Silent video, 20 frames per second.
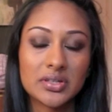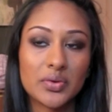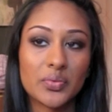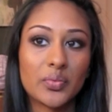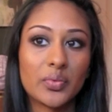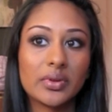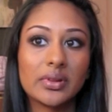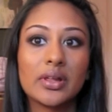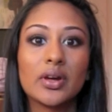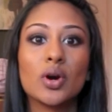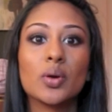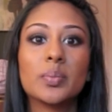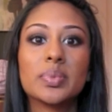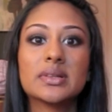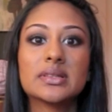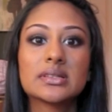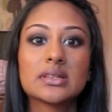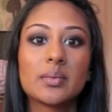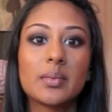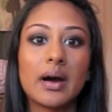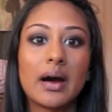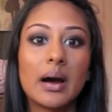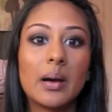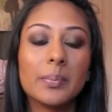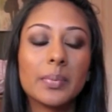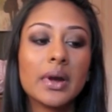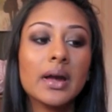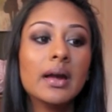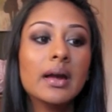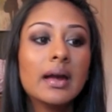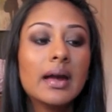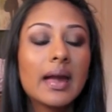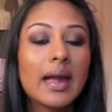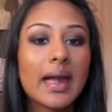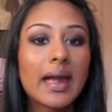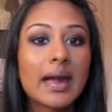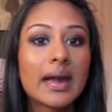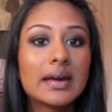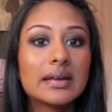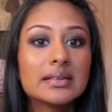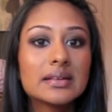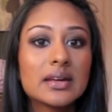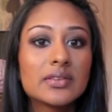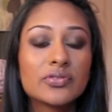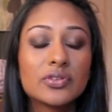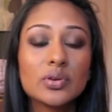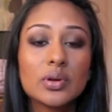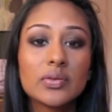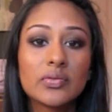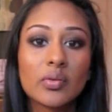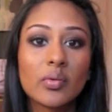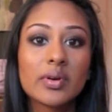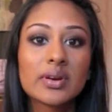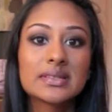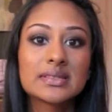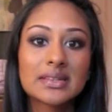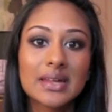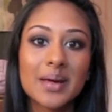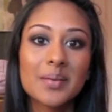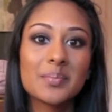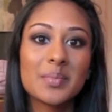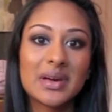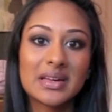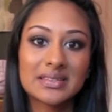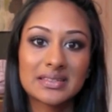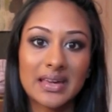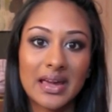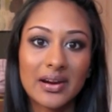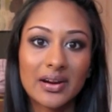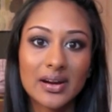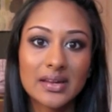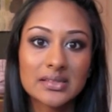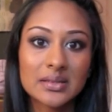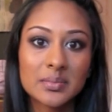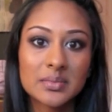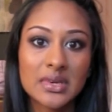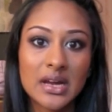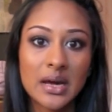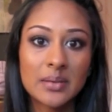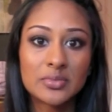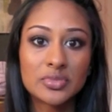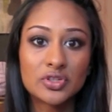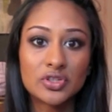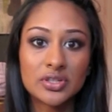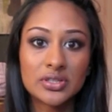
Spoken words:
It really opens them up. And if you even want to skip mascara sometimes,